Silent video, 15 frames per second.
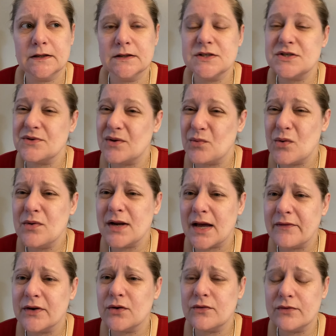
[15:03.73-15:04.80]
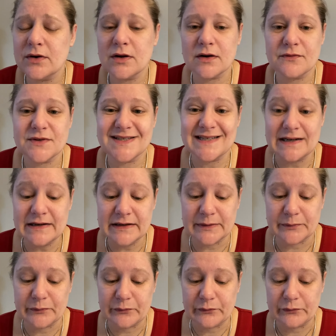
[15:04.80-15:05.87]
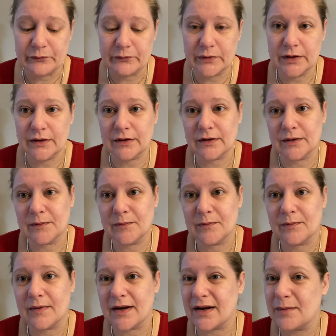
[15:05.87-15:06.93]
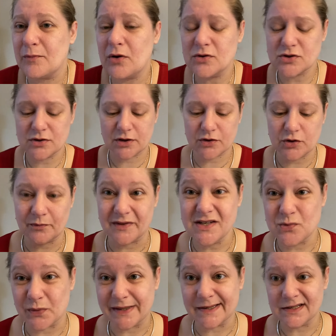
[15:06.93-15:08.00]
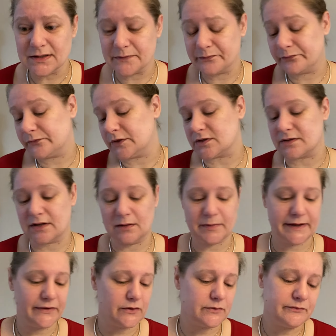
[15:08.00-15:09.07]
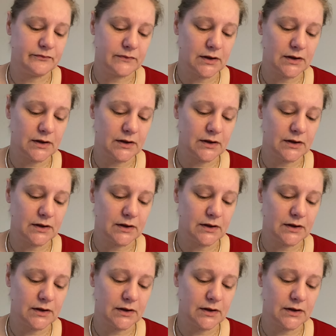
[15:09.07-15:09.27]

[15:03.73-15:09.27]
so I won't have an awful lot of time. And I'm also not home this weekend. Doesn't help either.